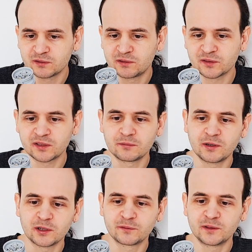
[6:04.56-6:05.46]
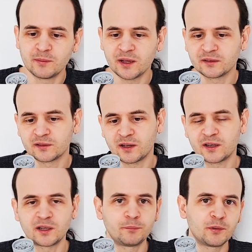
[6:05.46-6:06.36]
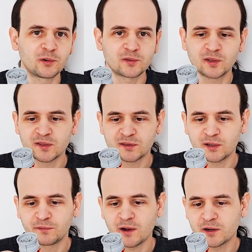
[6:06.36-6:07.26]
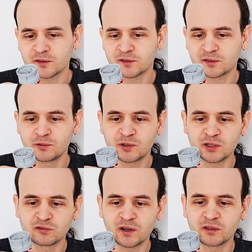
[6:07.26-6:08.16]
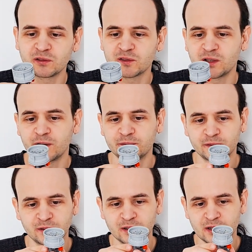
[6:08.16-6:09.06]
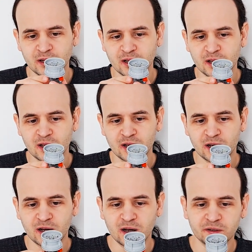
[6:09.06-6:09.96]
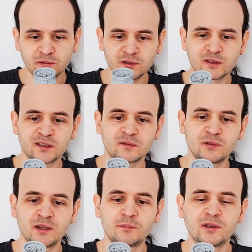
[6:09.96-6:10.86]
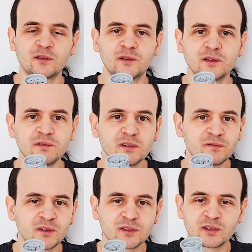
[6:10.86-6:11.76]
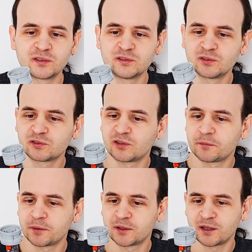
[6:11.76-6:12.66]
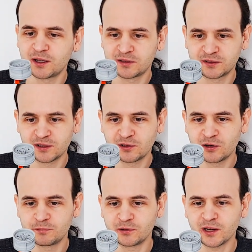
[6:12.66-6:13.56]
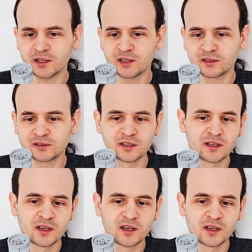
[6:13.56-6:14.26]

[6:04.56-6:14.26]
if there's gonna be enough demand, I can post STL files so you can try it yourself. Uh, I know this has been a bit of a different video than usual, but I still hope you like it.